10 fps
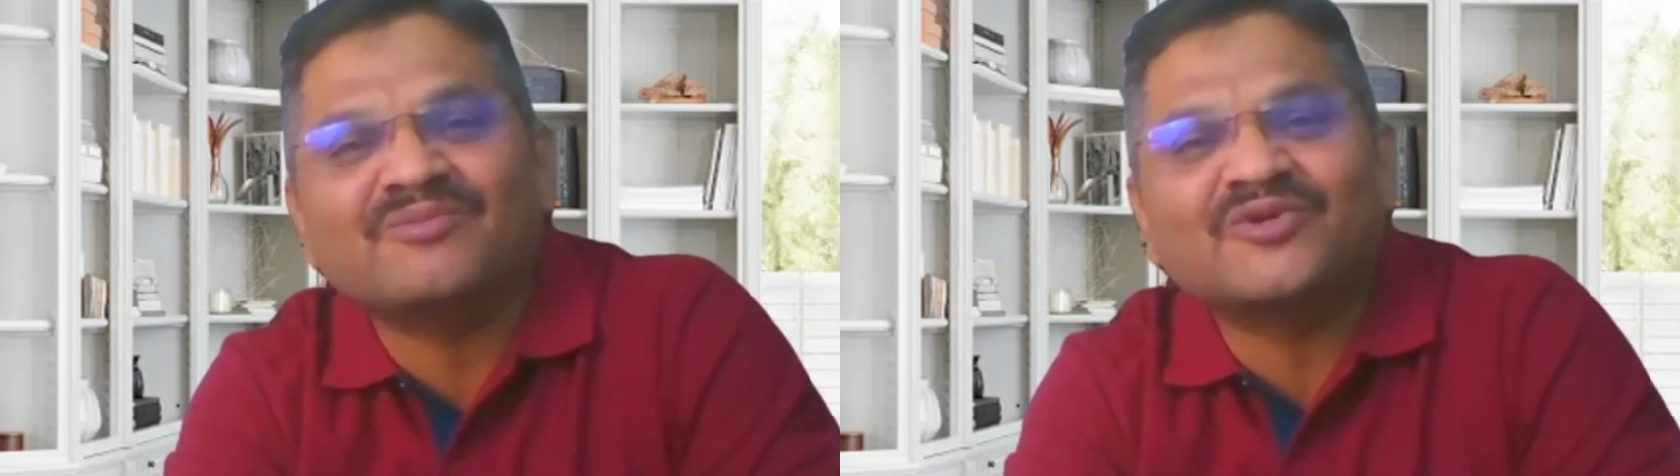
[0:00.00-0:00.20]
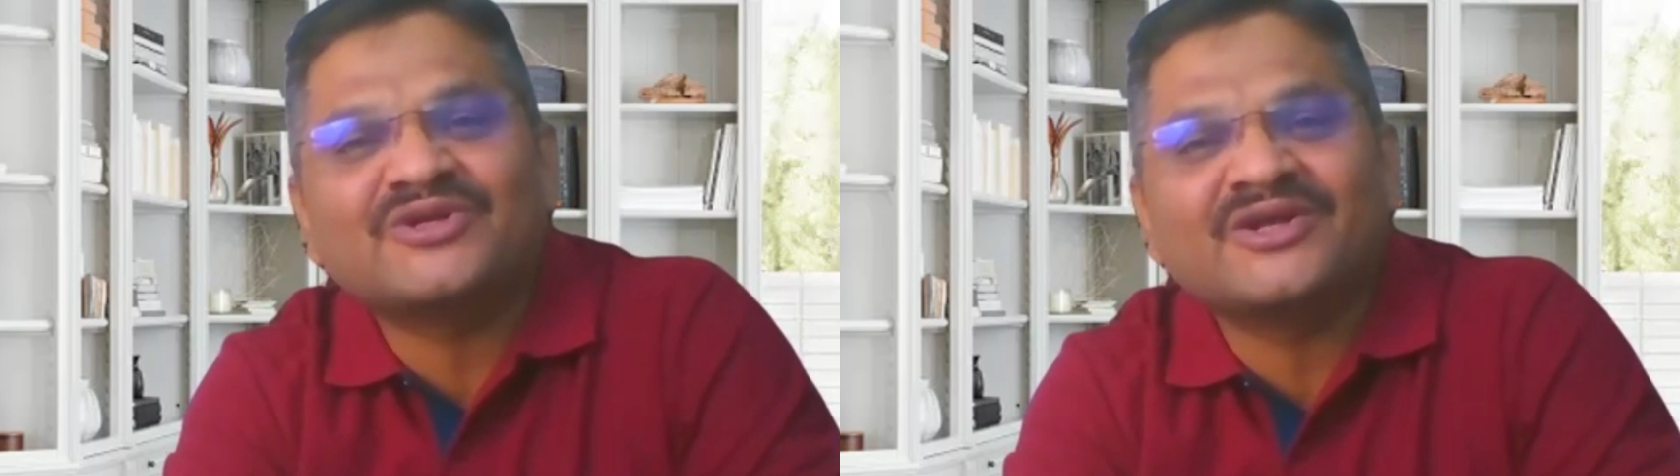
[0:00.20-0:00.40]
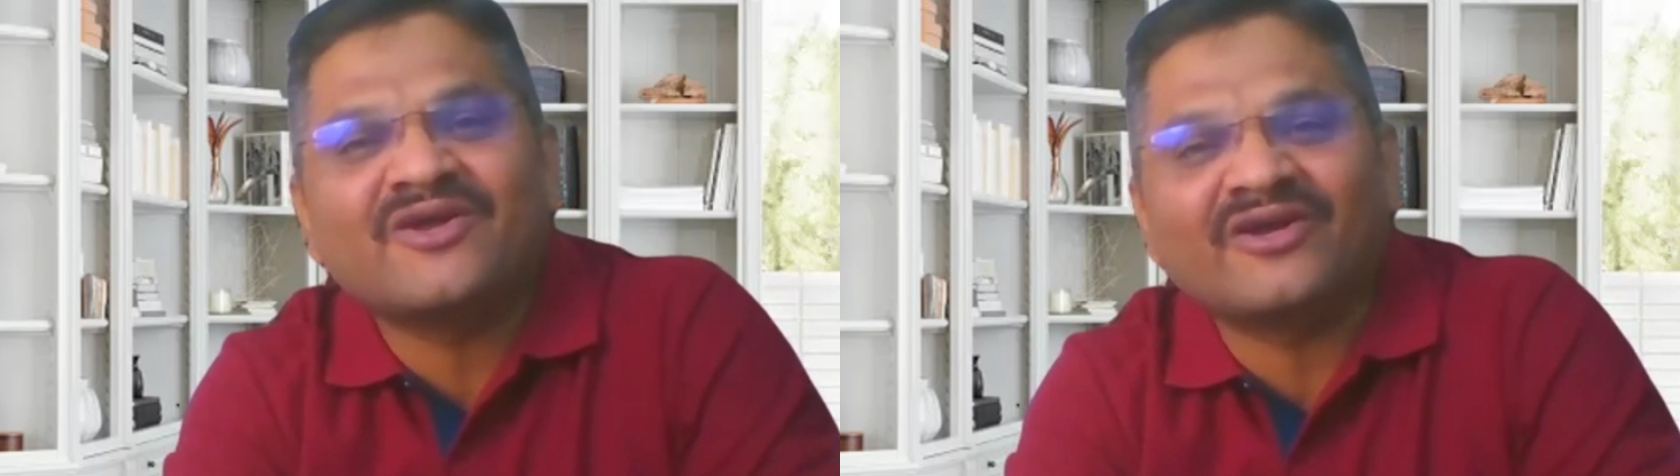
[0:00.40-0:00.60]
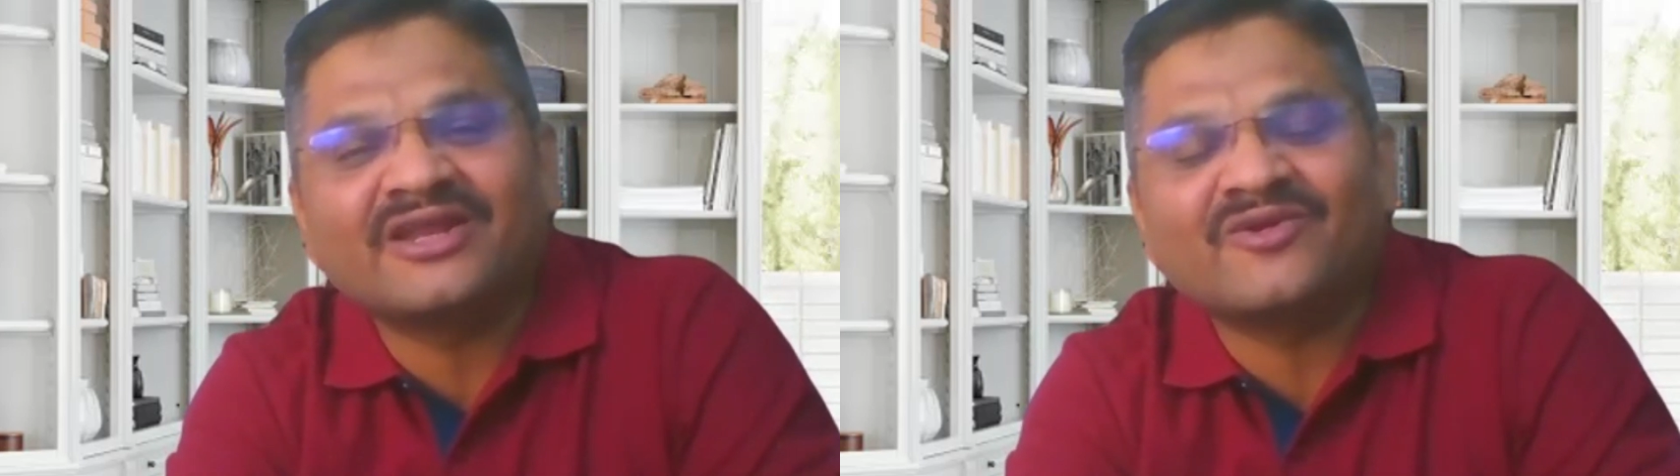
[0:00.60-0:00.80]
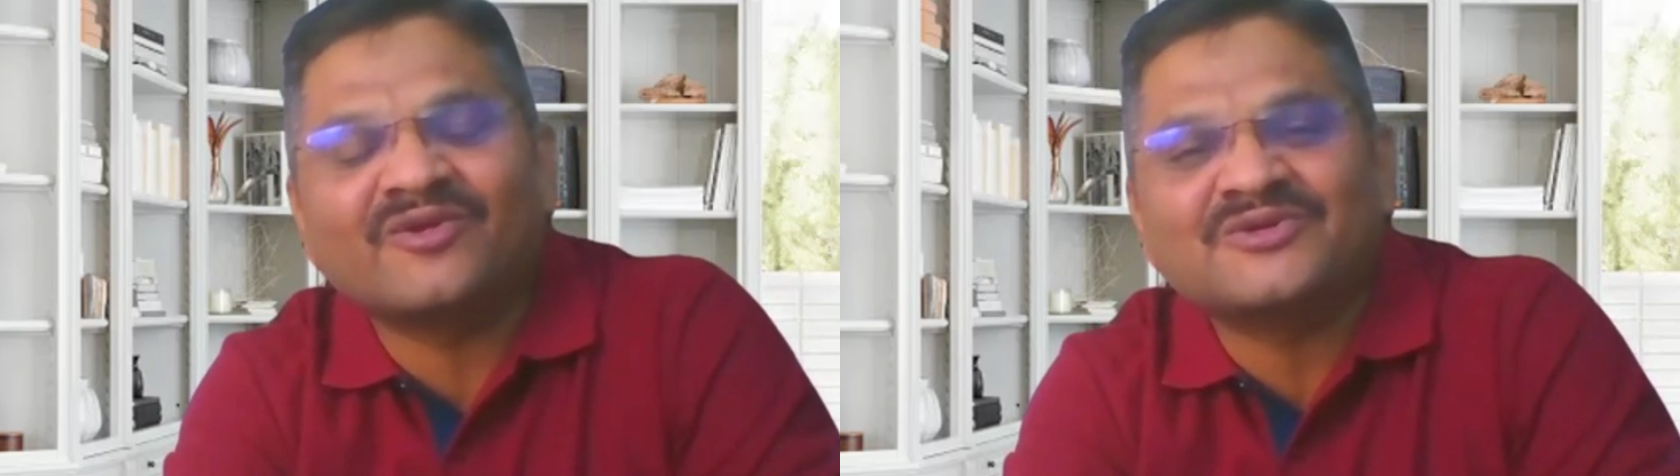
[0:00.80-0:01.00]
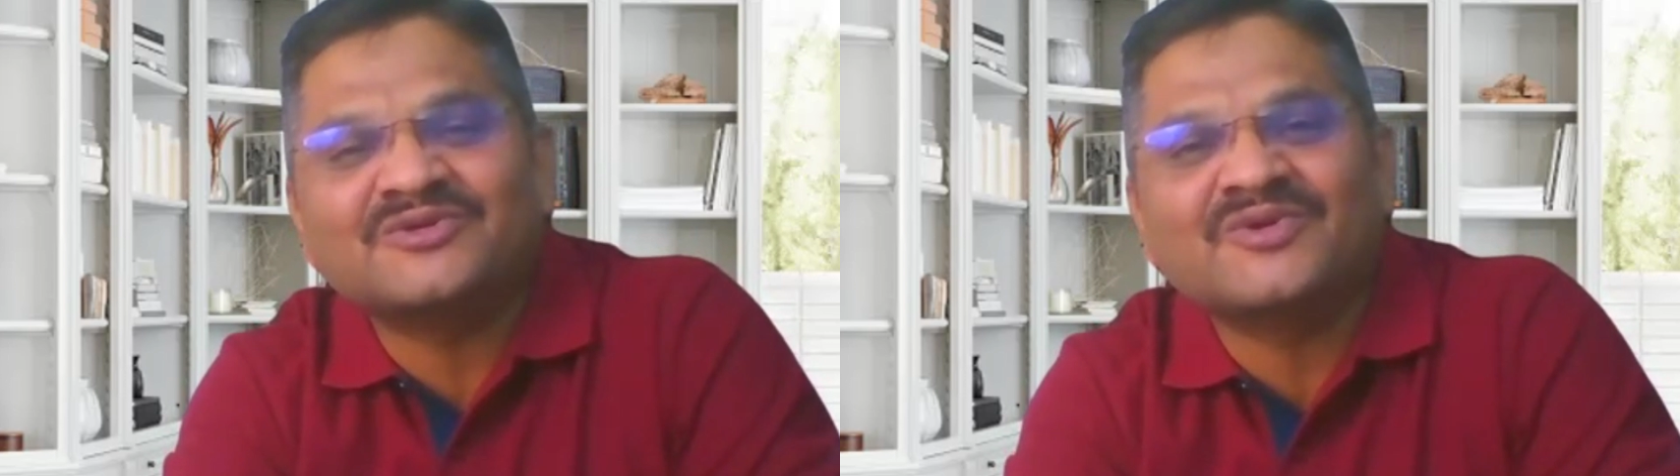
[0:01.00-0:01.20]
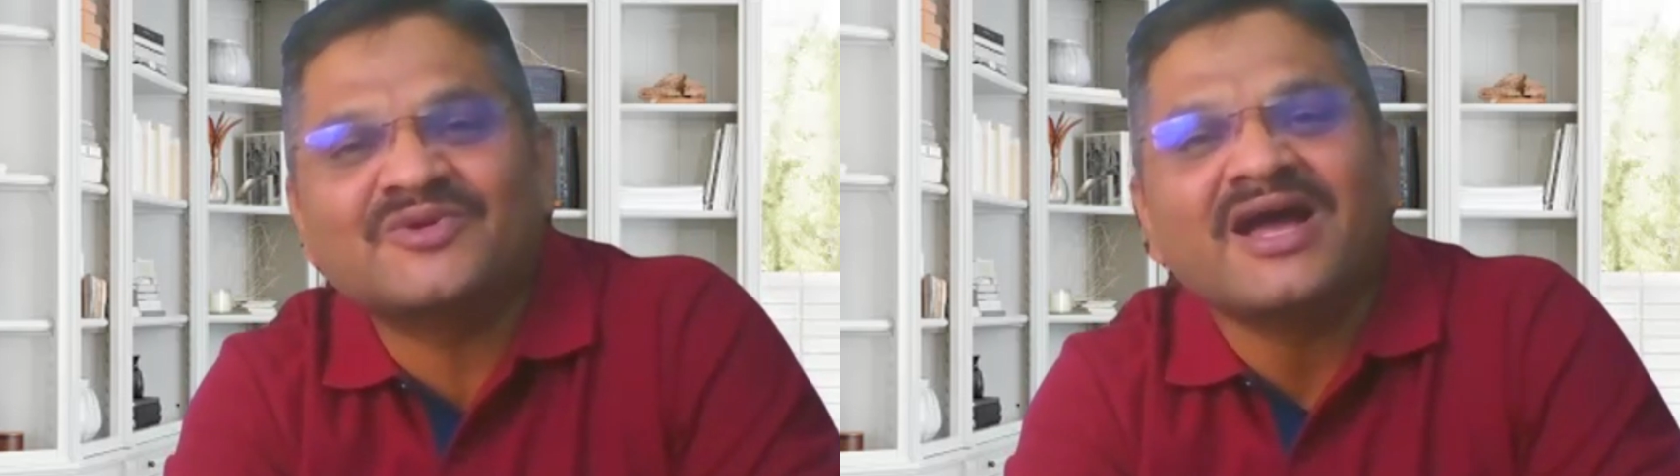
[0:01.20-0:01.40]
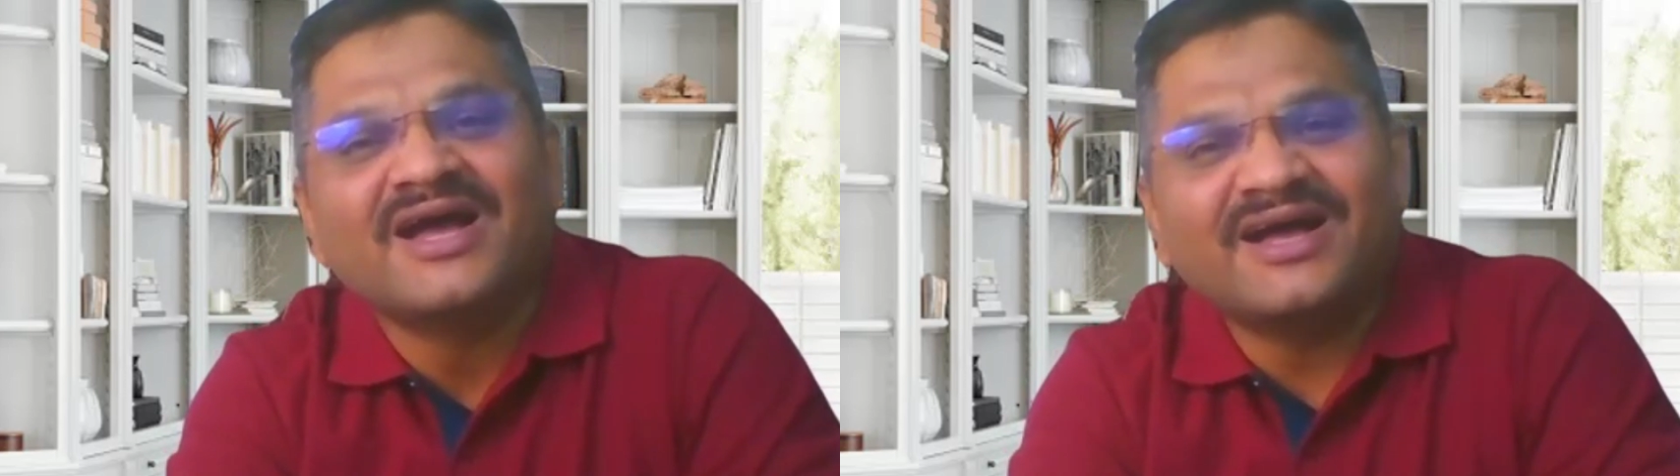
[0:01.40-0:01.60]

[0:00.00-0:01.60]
promoted or in order to